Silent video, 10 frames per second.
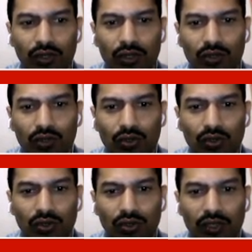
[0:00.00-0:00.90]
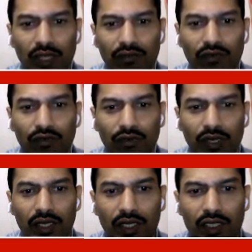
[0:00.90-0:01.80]
So therefore
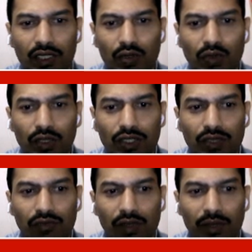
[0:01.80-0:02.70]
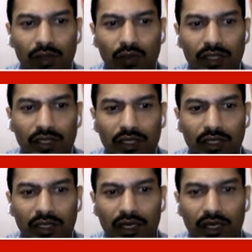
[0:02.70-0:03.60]
Schrodinger wave equation
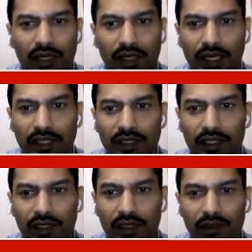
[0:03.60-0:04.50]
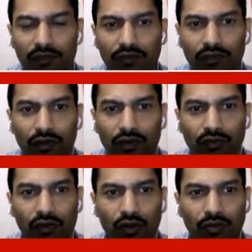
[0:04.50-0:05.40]
takes the
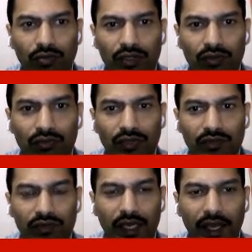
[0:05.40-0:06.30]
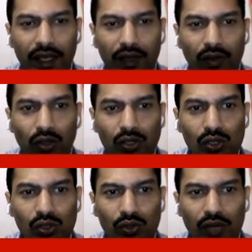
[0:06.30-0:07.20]
forms which we can
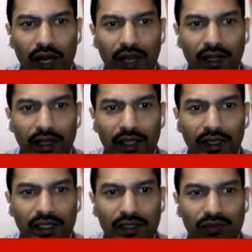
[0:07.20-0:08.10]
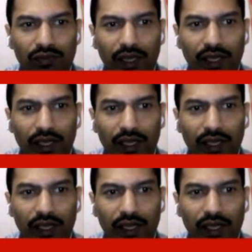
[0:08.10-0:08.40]
also write in this way: